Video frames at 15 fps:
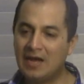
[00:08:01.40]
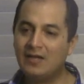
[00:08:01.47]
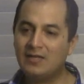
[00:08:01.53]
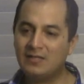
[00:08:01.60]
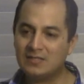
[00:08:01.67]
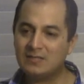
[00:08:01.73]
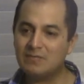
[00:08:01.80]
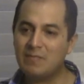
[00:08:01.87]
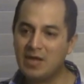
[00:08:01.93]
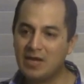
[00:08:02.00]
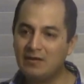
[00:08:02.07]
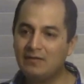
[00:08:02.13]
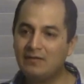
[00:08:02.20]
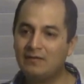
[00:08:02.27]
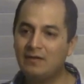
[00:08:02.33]
that
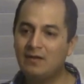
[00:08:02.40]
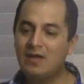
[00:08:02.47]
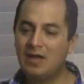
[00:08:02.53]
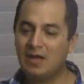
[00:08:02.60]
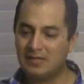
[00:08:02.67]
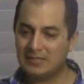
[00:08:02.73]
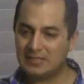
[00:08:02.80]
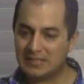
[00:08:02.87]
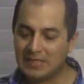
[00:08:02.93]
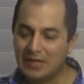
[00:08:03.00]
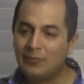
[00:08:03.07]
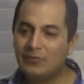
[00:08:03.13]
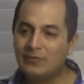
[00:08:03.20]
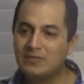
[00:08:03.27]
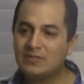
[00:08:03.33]
makes and
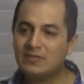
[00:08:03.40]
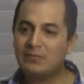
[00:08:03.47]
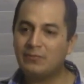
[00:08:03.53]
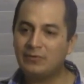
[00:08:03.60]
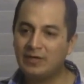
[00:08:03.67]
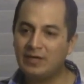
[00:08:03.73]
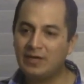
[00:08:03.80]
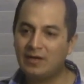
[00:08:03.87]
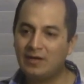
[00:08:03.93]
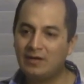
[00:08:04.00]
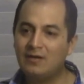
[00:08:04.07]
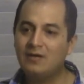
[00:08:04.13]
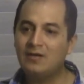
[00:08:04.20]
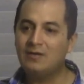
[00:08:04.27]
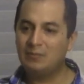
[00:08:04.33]
separates
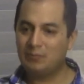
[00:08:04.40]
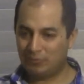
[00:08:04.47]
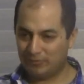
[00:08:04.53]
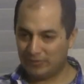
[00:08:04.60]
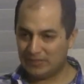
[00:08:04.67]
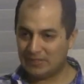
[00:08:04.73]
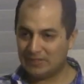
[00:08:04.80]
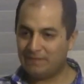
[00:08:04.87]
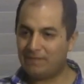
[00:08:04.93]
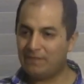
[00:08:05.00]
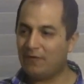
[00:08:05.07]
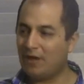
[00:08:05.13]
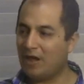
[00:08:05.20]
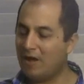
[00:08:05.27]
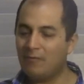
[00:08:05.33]
Sabrina Parisi
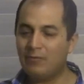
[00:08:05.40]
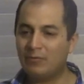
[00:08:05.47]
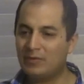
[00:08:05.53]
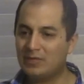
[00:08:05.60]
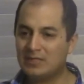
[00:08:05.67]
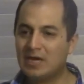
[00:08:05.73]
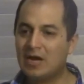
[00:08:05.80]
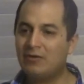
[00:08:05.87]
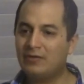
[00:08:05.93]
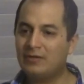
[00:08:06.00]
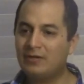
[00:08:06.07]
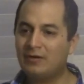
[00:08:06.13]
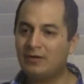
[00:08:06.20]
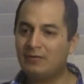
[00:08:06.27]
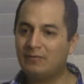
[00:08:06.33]
from everyone's out
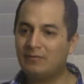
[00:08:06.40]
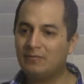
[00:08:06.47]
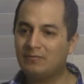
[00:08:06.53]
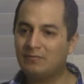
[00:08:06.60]
there.